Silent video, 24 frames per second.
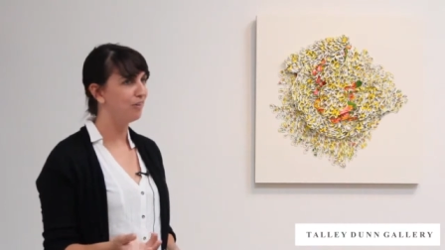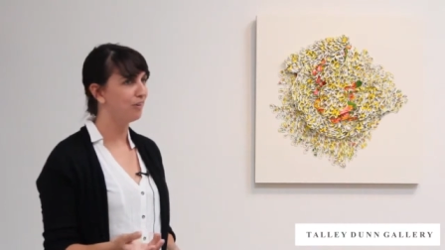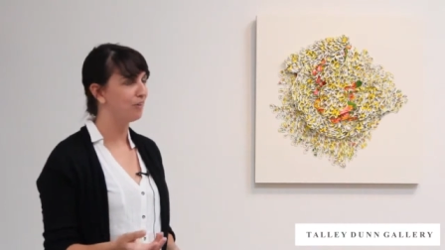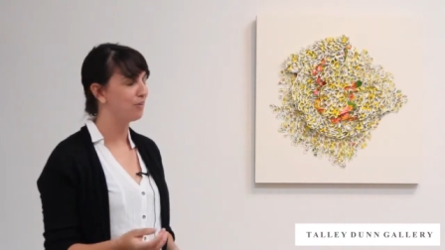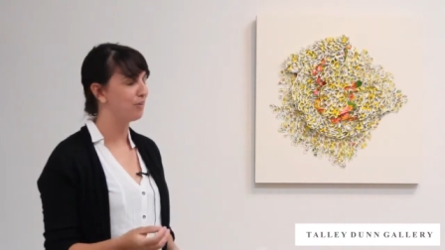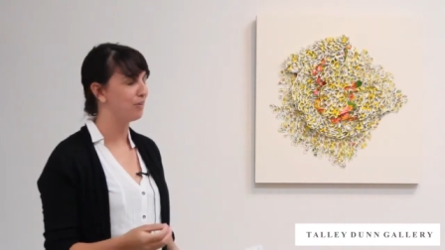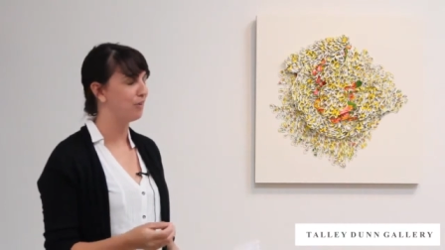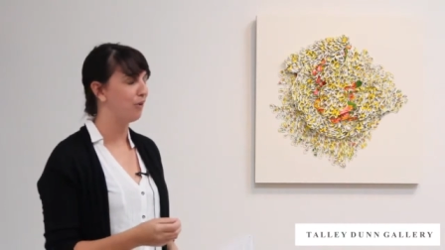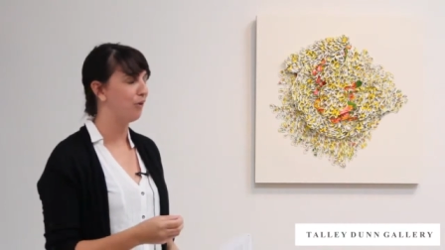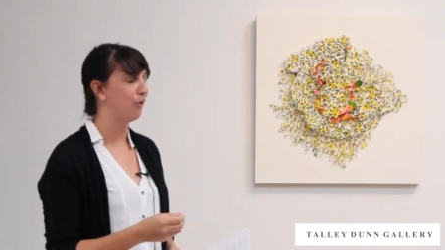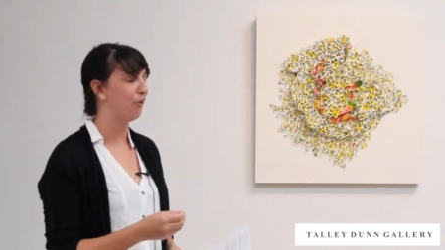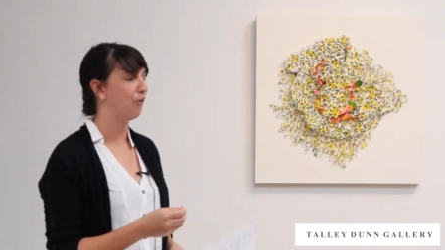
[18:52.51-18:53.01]

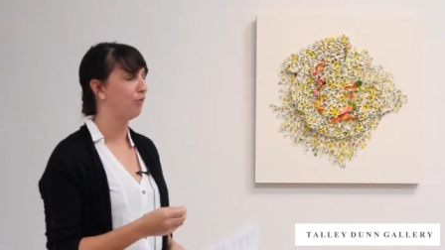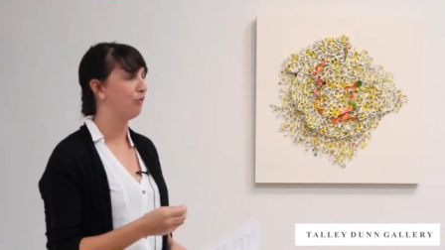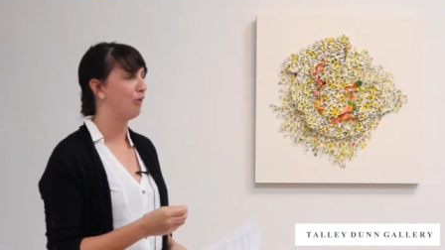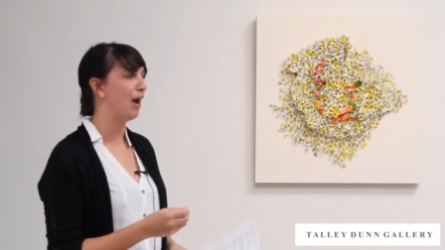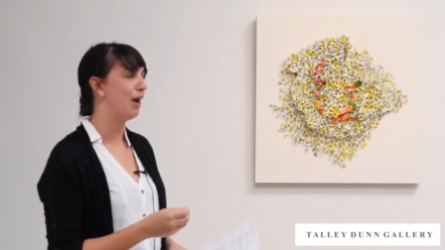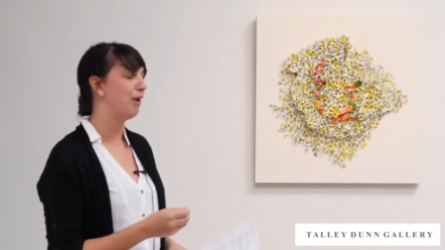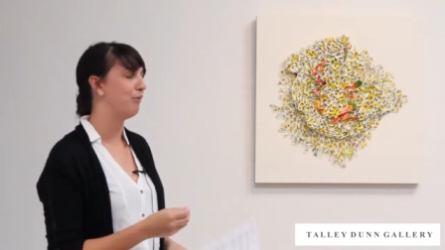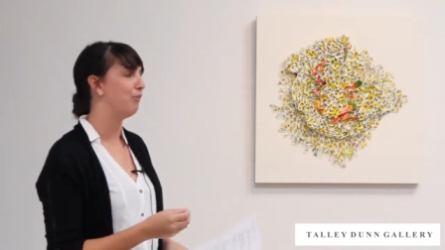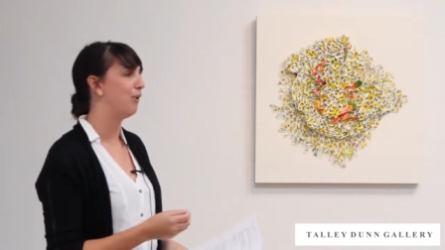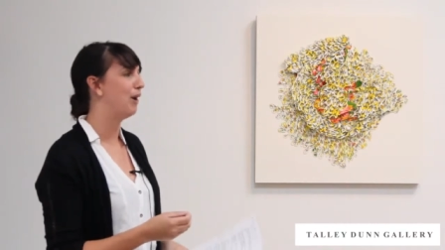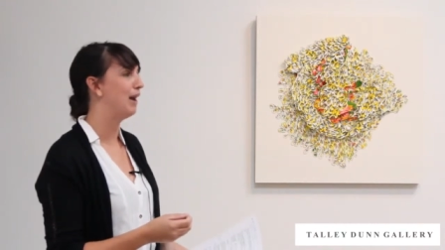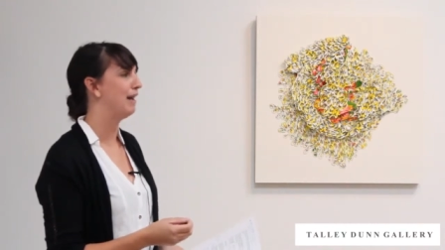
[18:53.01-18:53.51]
There's no
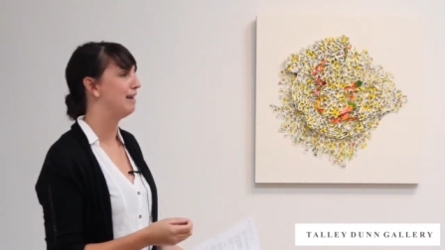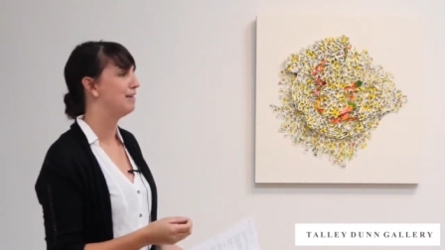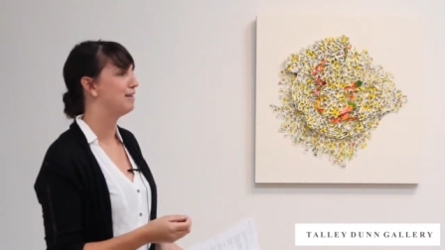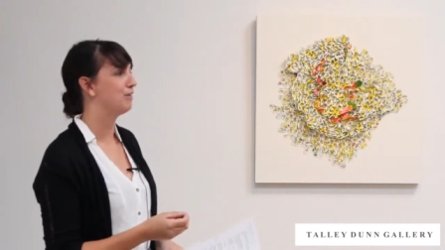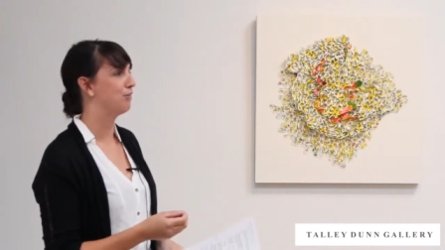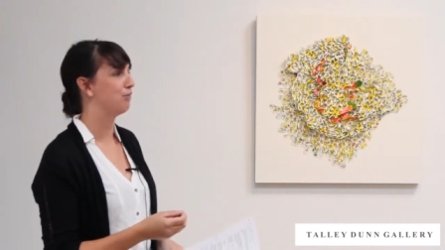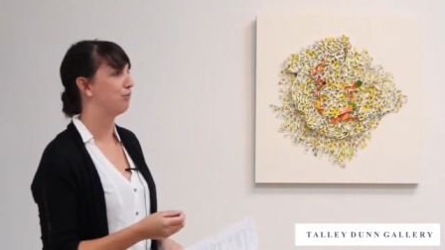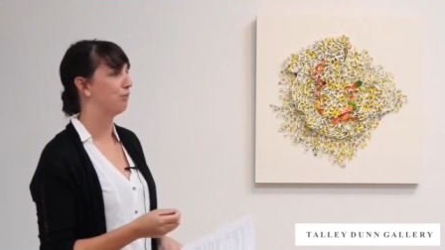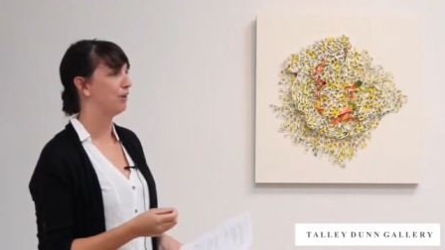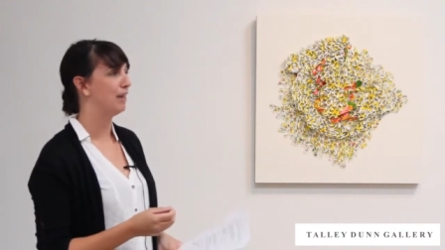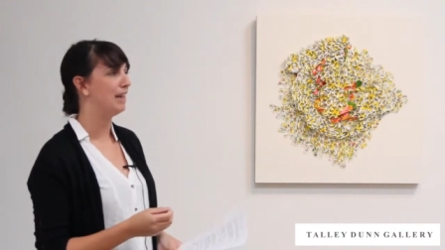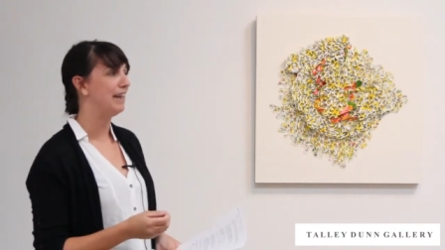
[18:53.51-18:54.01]
right way
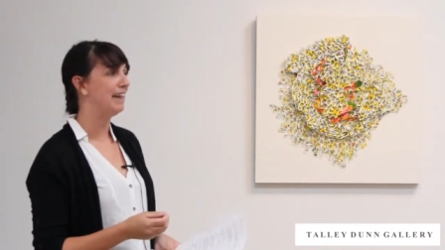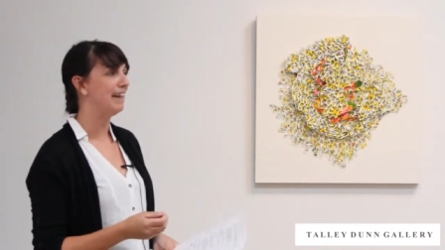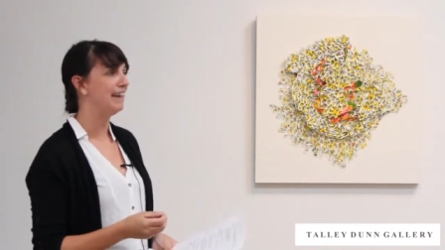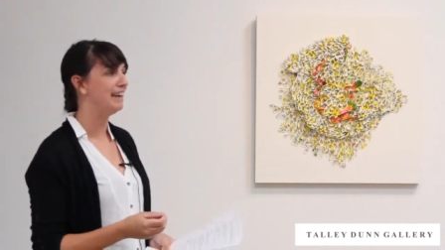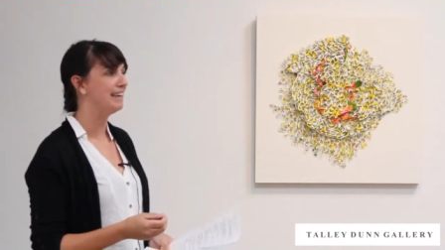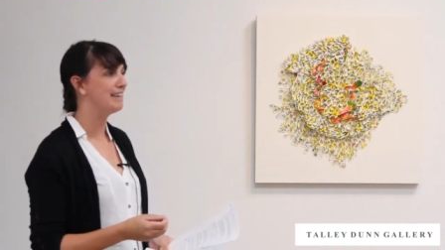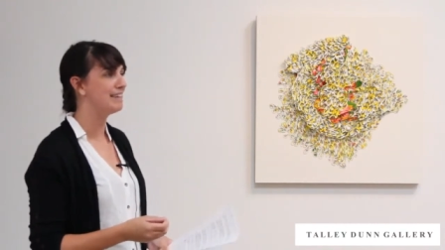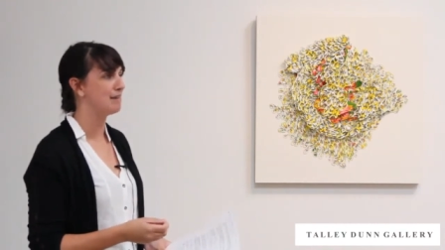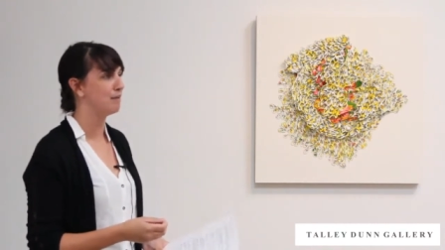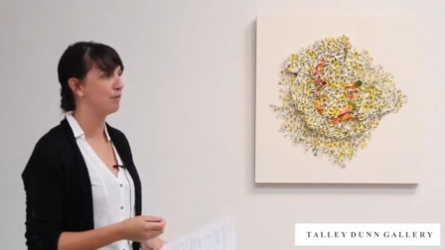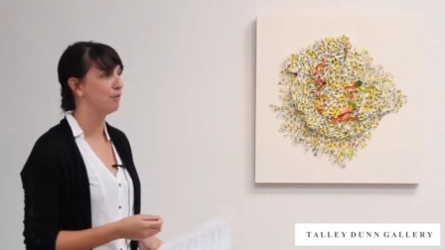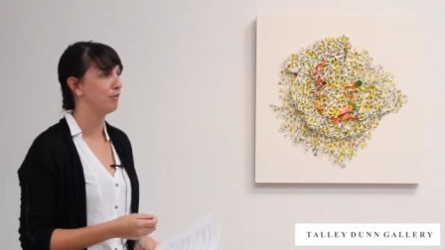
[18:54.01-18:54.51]
to
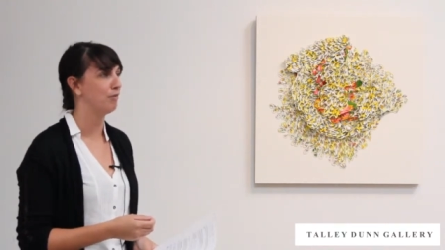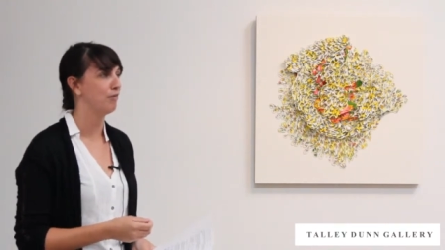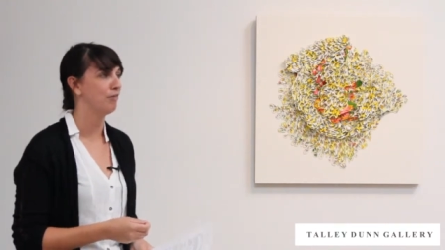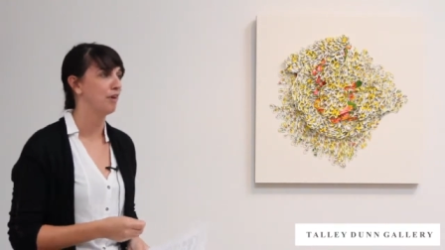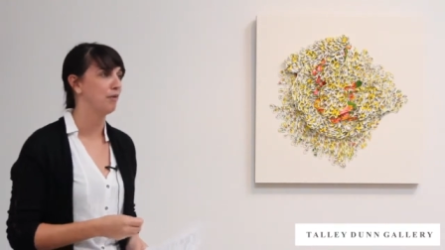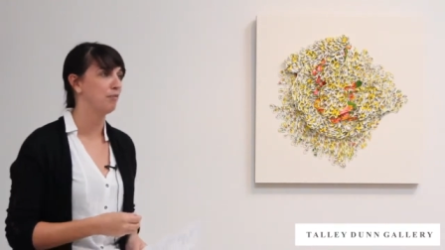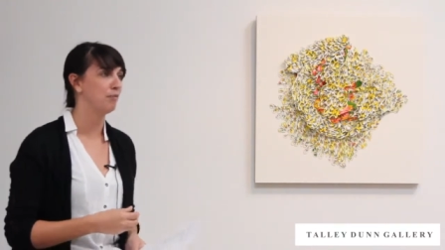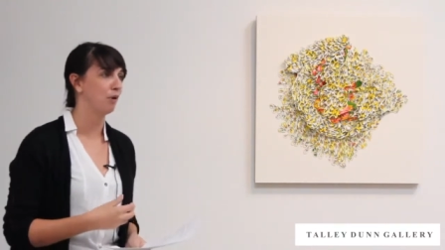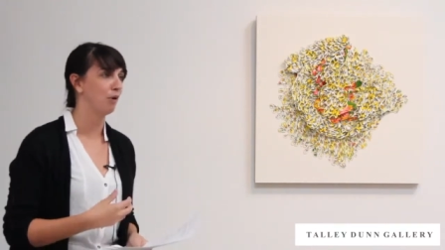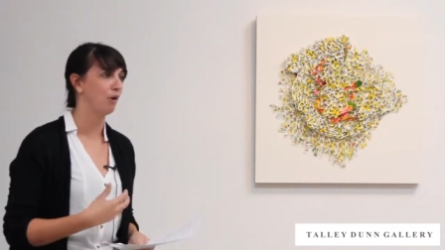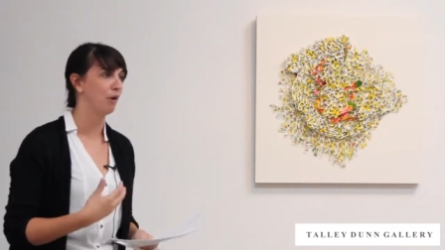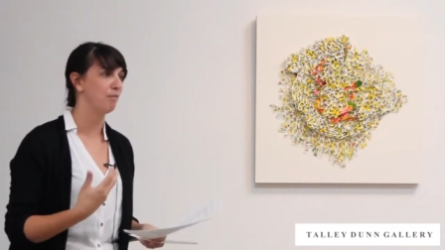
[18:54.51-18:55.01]
read. Some of
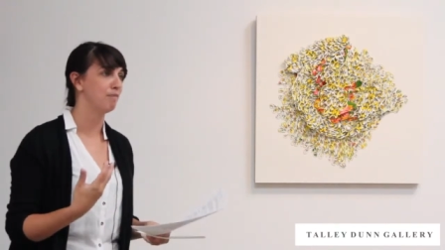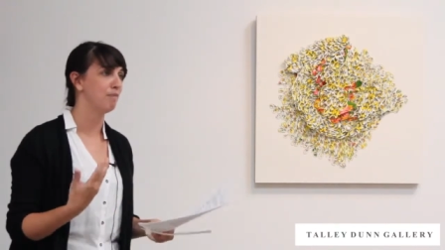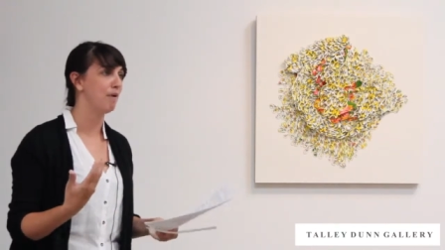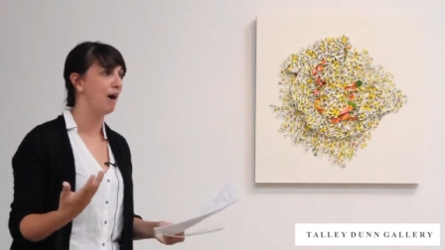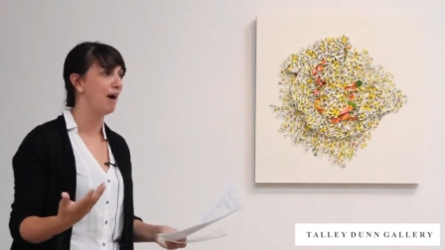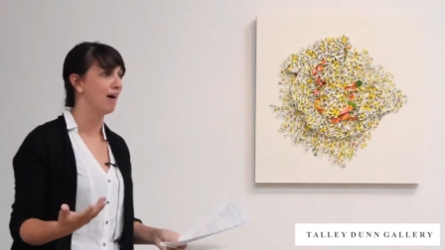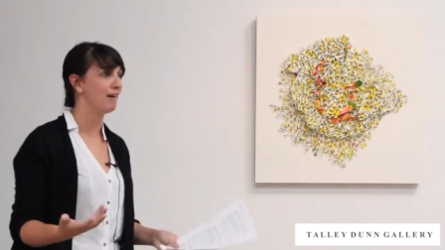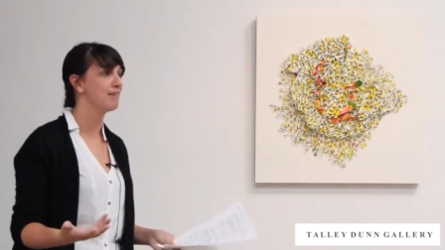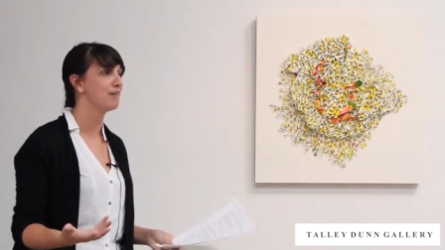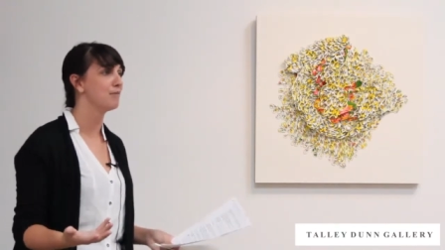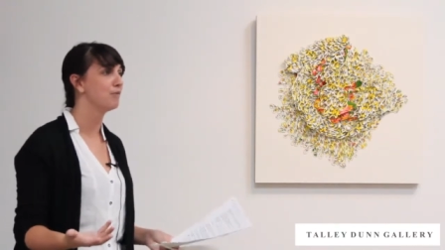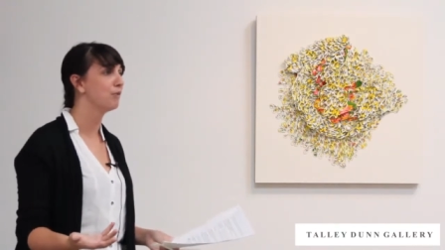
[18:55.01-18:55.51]
them are
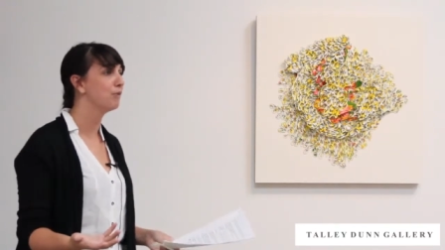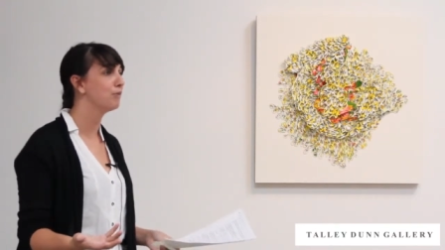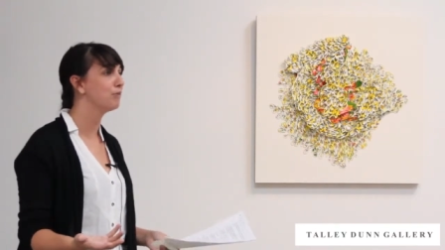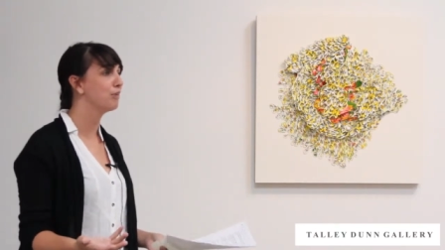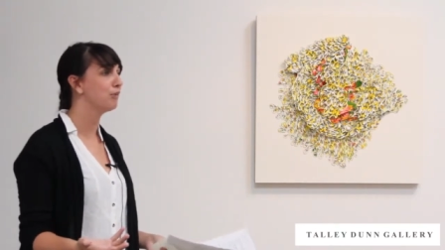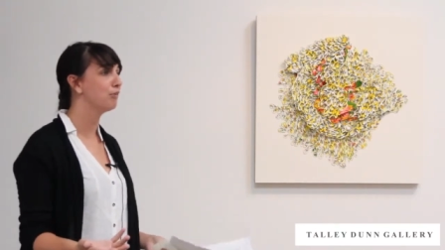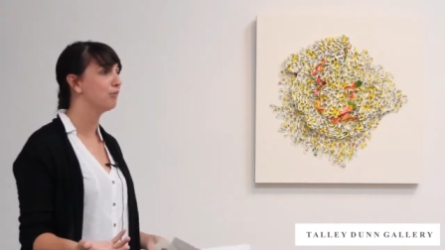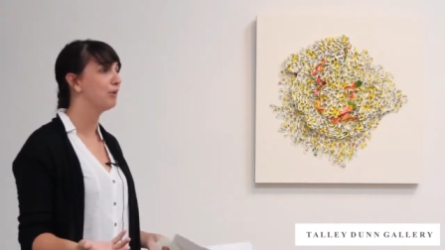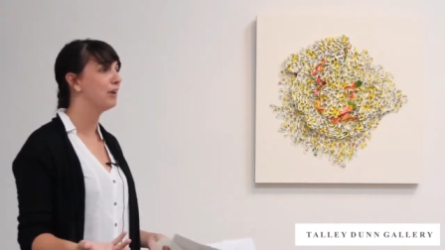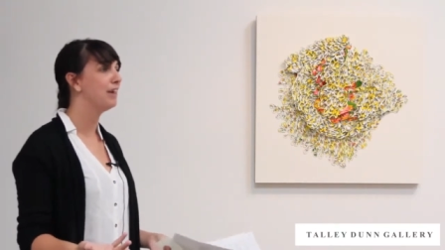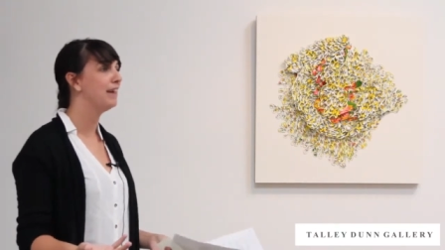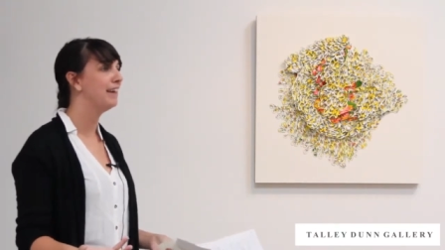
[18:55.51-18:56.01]
impossible
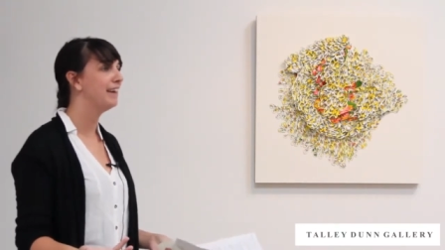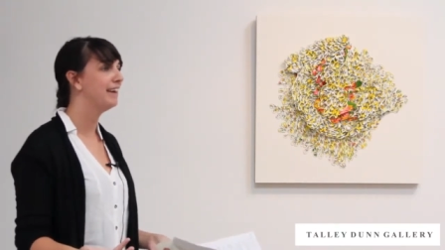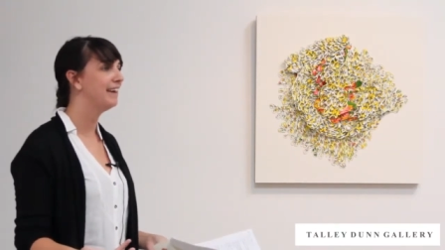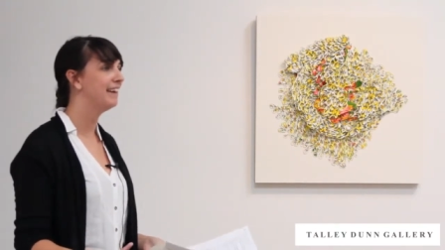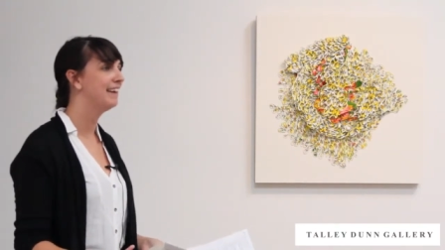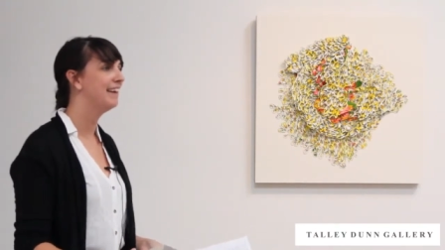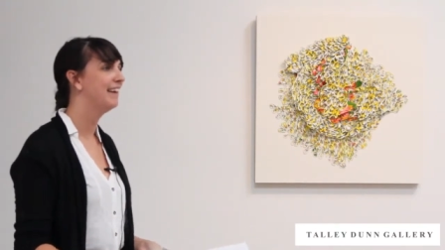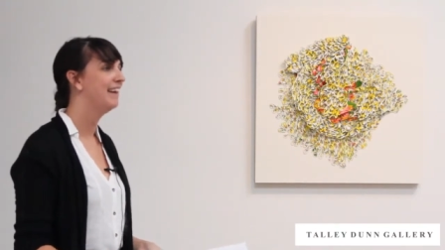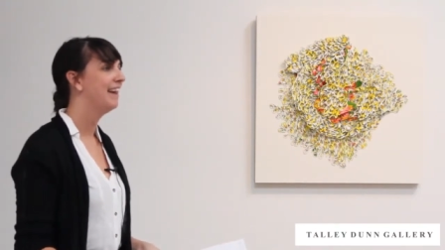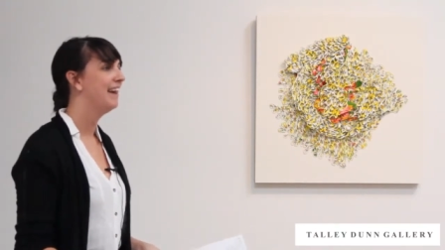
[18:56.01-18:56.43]
to read.